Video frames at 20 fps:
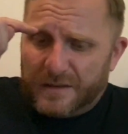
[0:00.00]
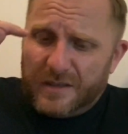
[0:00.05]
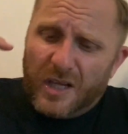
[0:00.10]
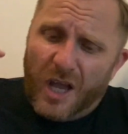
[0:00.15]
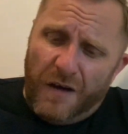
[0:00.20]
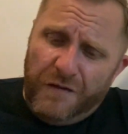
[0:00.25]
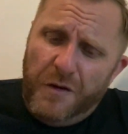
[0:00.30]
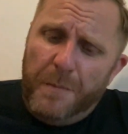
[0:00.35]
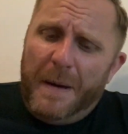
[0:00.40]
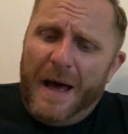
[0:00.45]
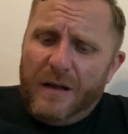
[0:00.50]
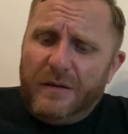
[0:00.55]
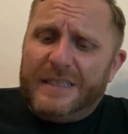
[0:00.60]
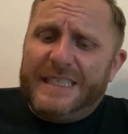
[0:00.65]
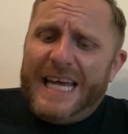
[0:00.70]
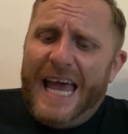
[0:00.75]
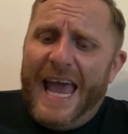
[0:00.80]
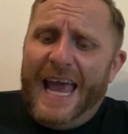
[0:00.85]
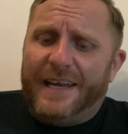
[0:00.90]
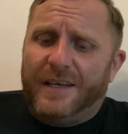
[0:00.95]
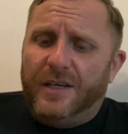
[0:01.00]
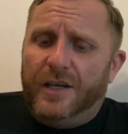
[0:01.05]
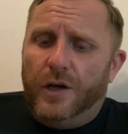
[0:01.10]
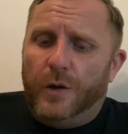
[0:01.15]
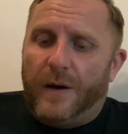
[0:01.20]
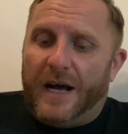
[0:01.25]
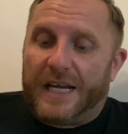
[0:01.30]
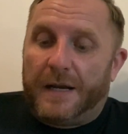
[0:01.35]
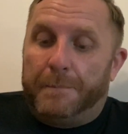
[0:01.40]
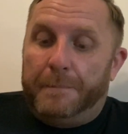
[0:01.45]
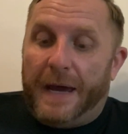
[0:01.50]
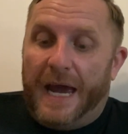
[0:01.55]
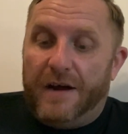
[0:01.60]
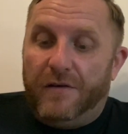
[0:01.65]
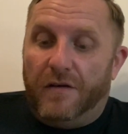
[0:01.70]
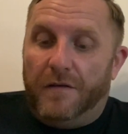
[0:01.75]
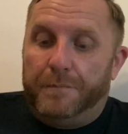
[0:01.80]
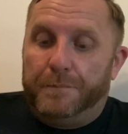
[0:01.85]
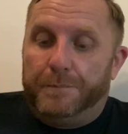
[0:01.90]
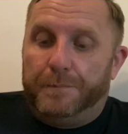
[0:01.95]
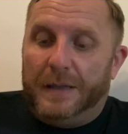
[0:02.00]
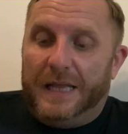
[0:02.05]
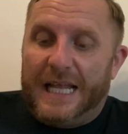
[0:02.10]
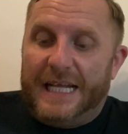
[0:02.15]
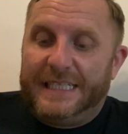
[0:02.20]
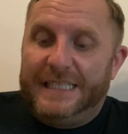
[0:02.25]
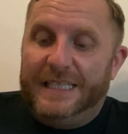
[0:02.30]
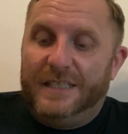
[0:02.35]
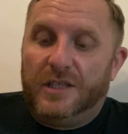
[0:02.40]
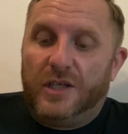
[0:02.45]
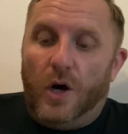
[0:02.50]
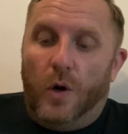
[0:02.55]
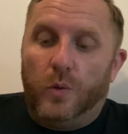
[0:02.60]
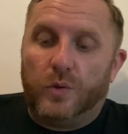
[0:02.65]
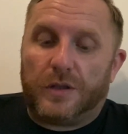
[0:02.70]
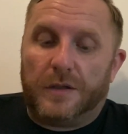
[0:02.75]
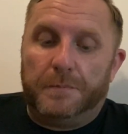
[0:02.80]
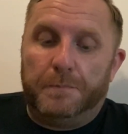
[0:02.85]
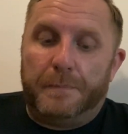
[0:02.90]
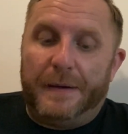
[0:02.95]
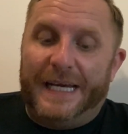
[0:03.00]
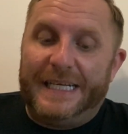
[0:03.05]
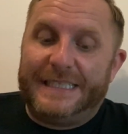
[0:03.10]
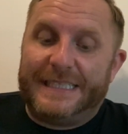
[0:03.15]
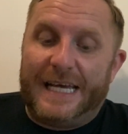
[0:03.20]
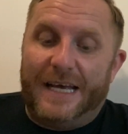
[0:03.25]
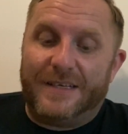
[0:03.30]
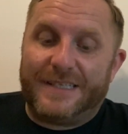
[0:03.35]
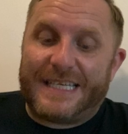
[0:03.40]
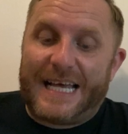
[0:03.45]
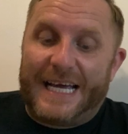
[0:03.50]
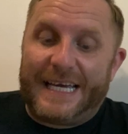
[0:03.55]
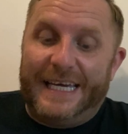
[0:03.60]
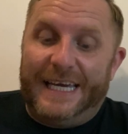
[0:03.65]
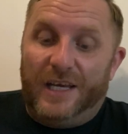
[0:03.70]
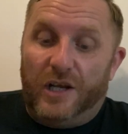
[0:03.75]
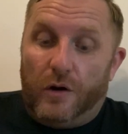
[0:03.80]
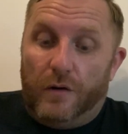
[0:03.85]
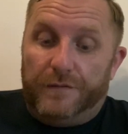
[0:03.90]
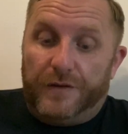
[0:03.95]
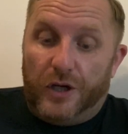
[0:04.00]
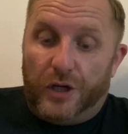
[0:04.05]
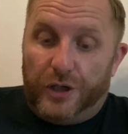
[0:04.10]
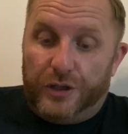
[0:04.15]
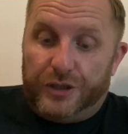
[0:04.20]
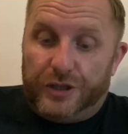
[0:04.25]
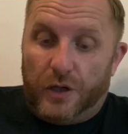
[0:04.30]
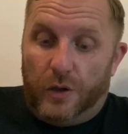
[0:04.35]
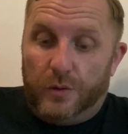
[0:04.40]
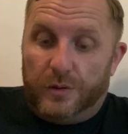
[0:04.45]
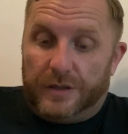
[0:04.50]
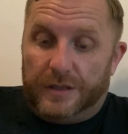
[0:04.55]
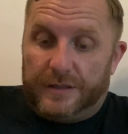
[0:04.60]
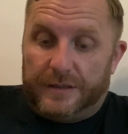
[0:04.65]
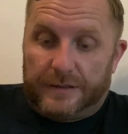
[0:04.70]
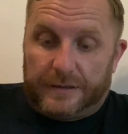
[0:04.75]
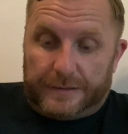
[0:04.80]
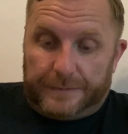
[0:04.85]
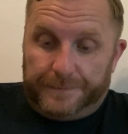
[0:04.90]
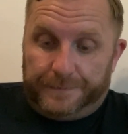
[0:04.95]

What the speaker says: of about 10 who had a pair of plaited golden pigtails hanging over her shoulders.